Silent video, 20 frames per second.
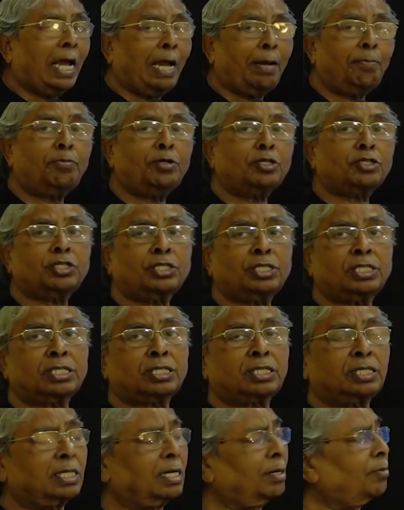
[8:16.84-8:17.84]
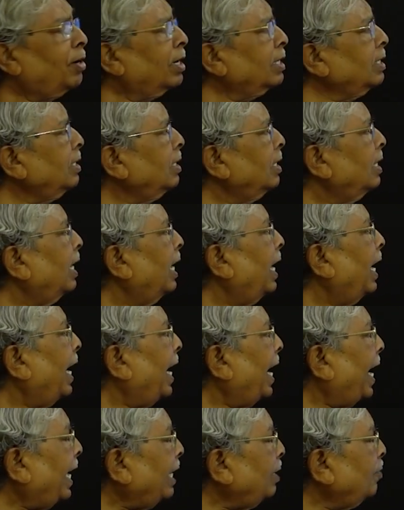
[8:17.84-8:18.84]
amplitude is theta 1,
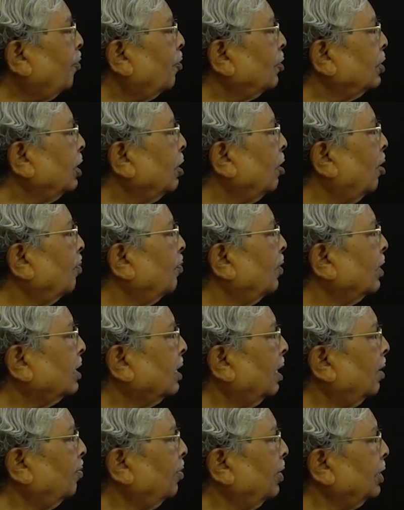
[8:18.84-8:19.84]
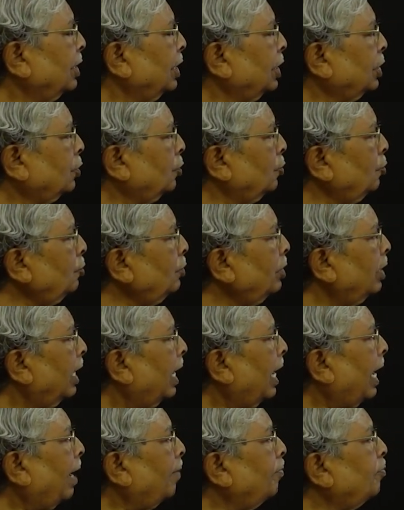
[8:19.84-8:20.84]
and for the complex number z2,
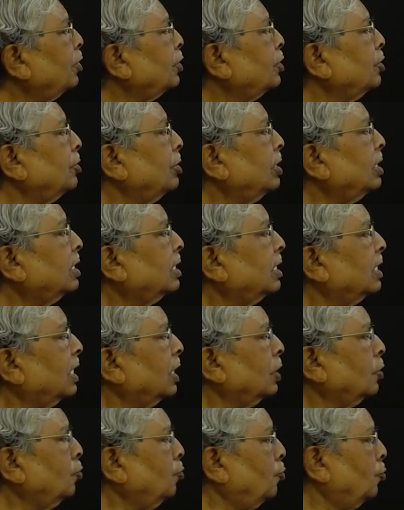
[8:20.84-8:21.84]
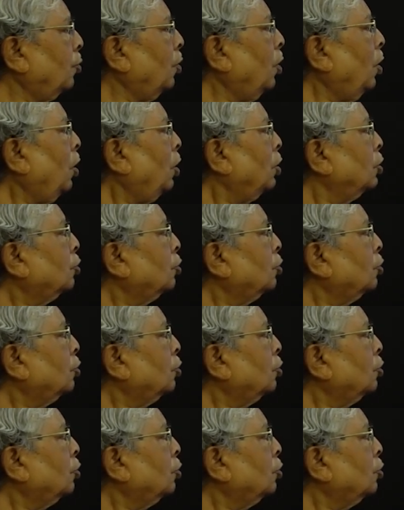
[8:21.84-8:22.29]
amplitude is theta 2.